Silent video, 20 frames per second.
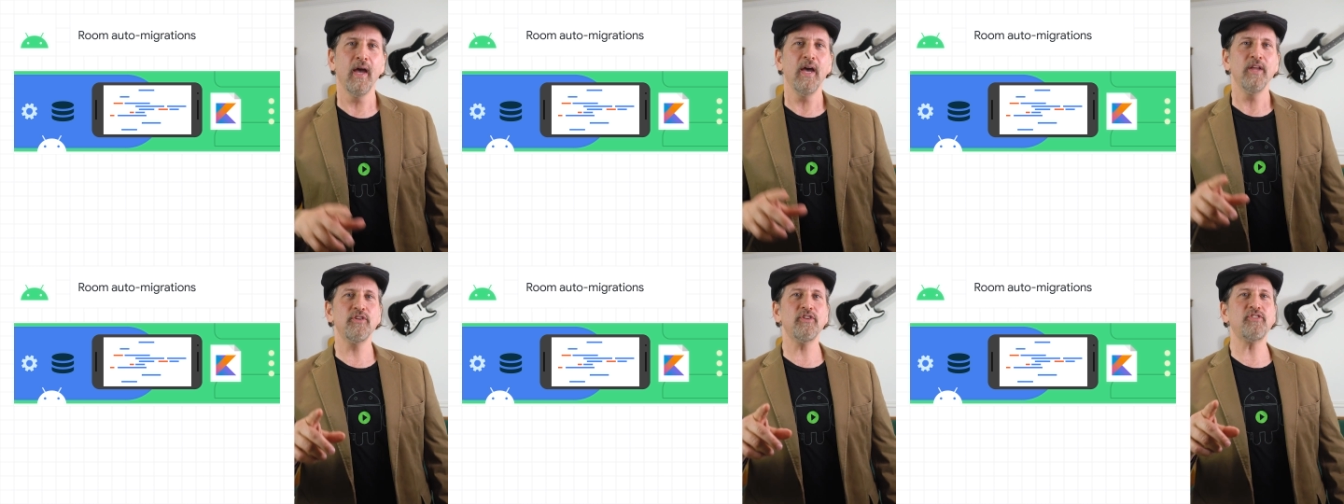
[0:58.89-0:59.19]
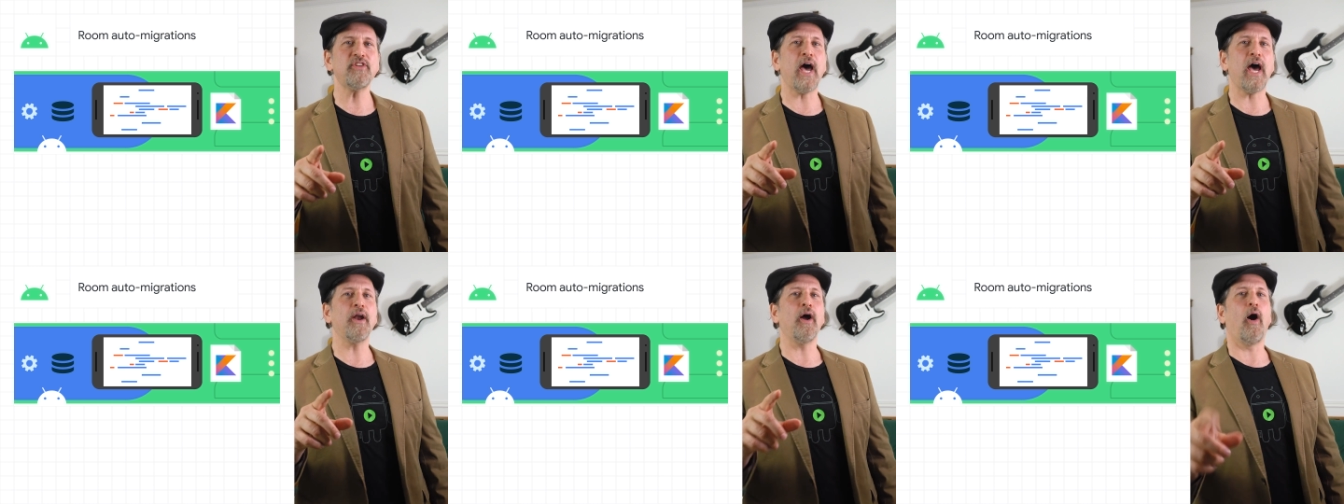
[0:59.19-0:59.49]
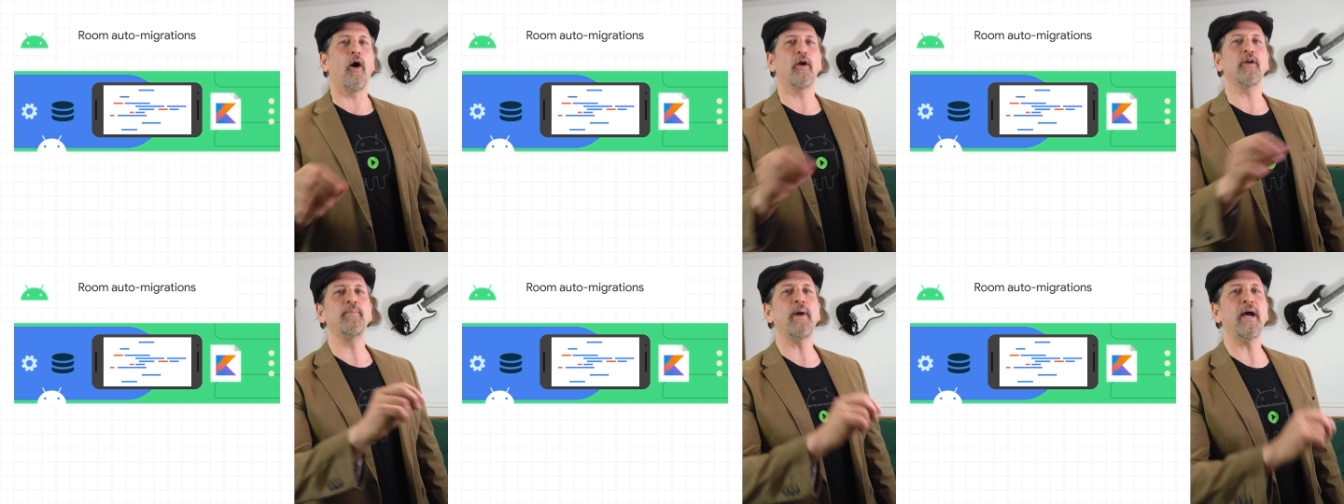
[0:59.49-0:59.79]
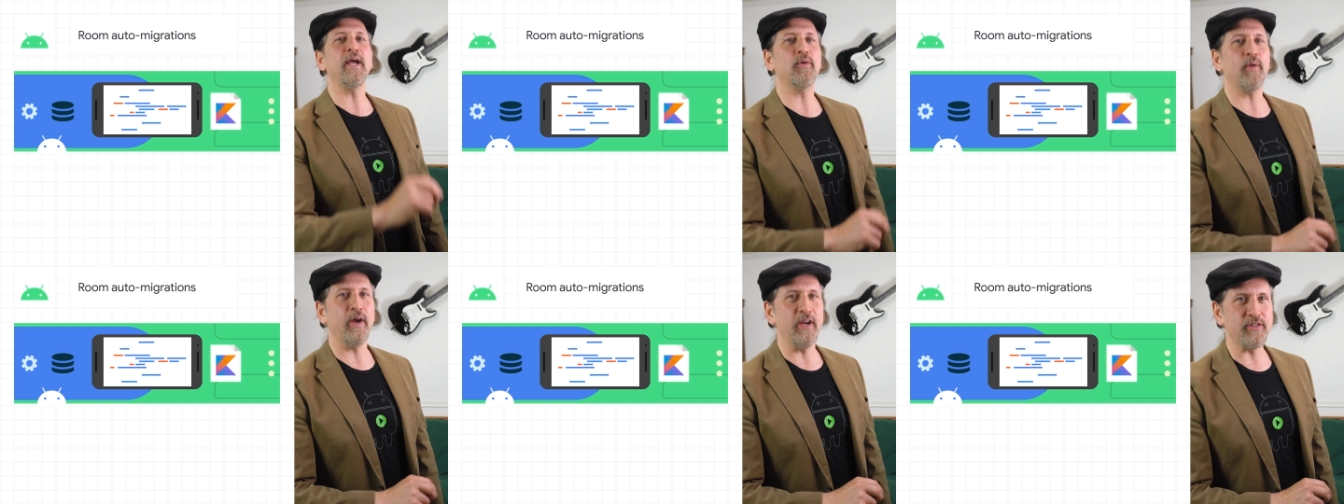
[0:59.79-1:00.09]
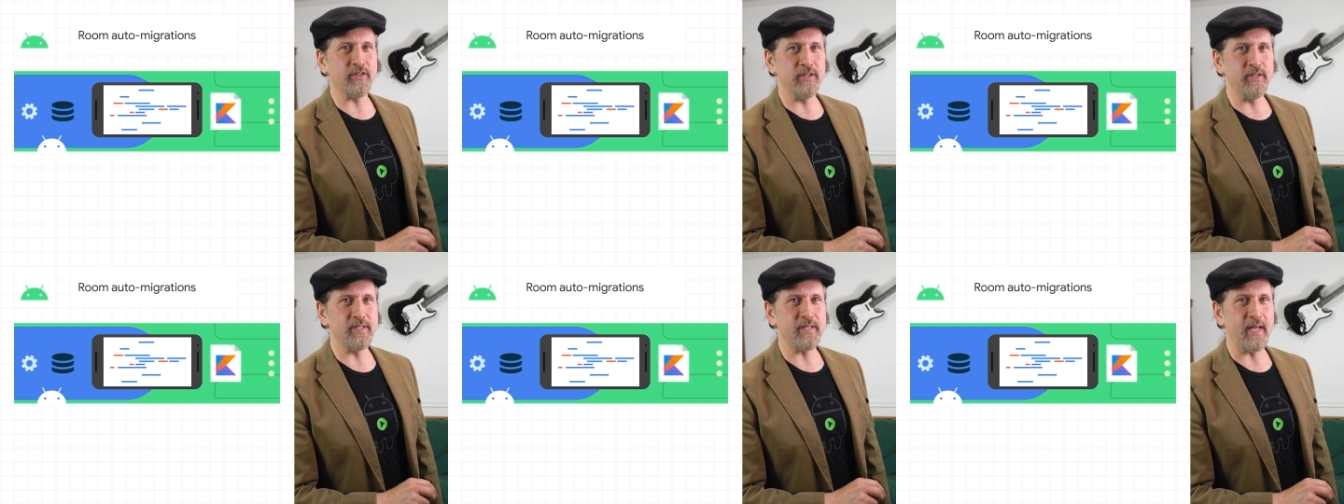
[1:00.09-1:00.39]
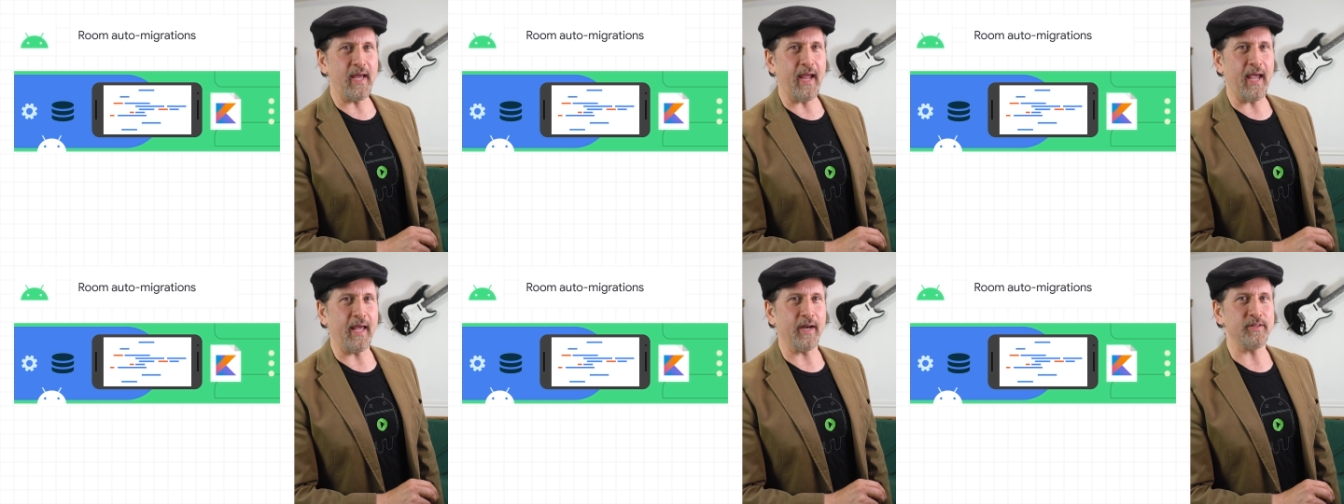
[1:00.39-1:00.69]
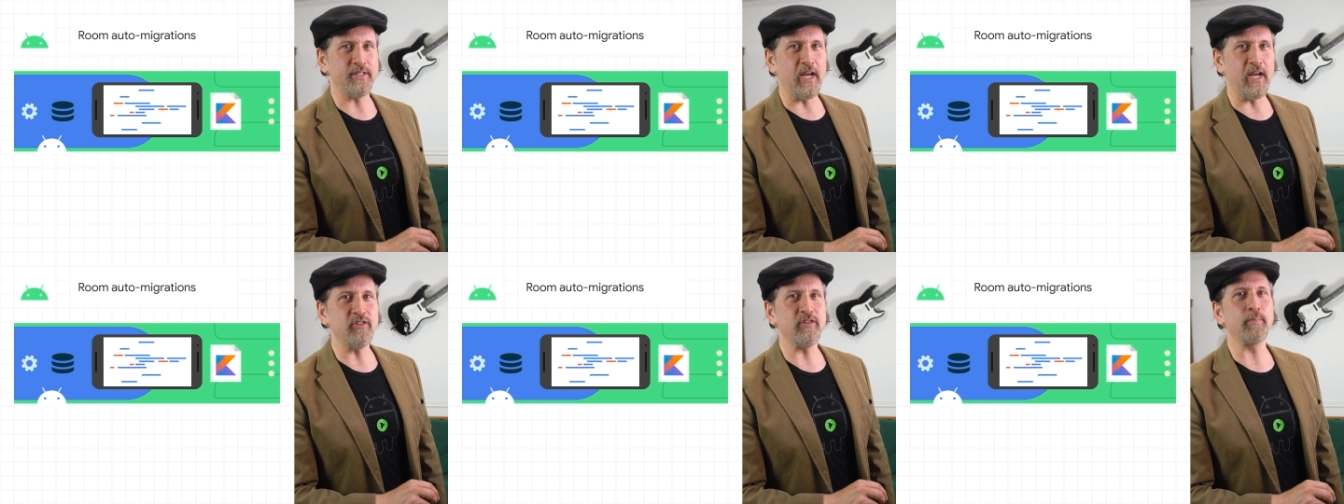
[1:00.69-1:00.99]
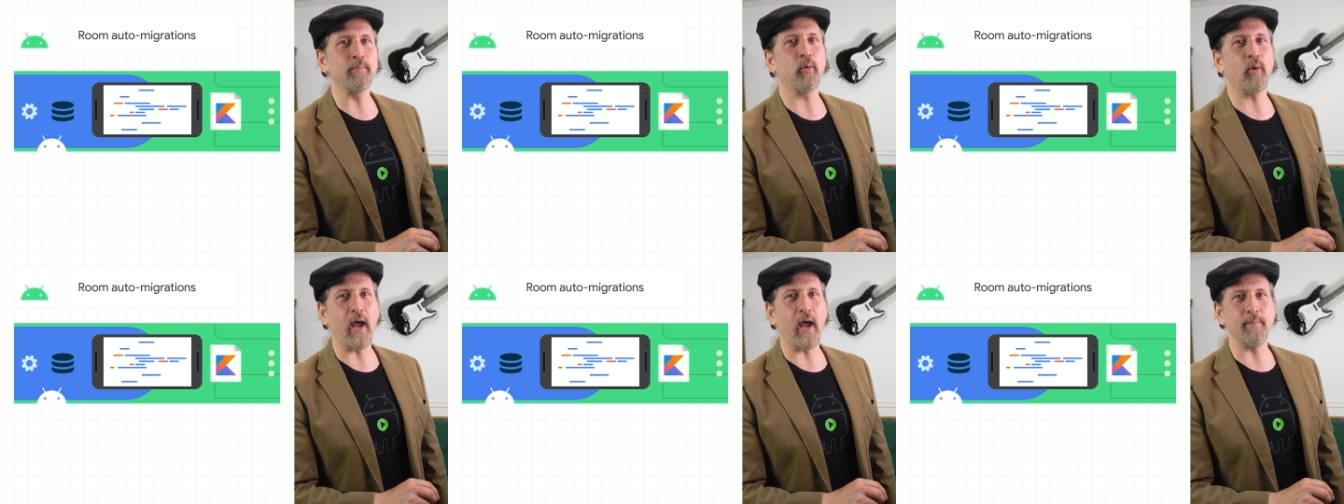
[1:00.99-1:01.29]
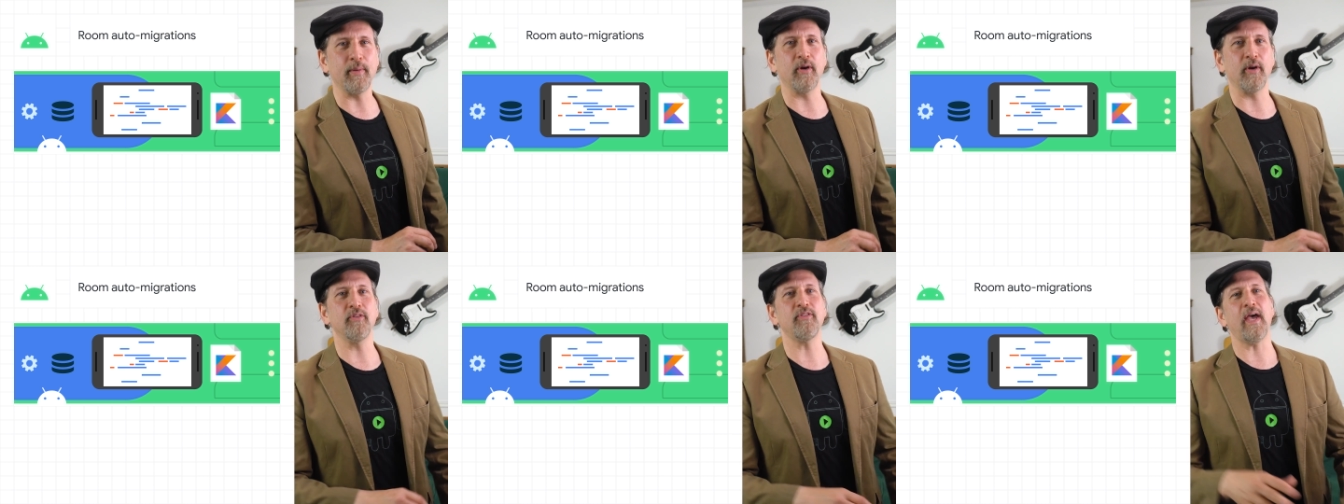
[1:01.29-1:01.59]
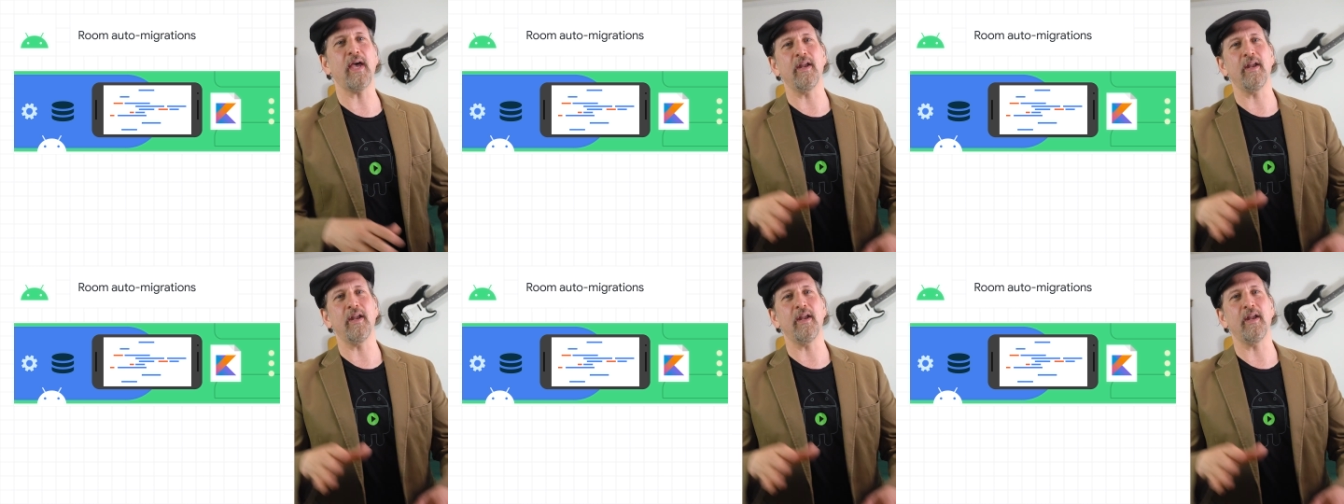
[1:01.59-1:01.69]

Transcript: Just add auto migrations annotation parameters,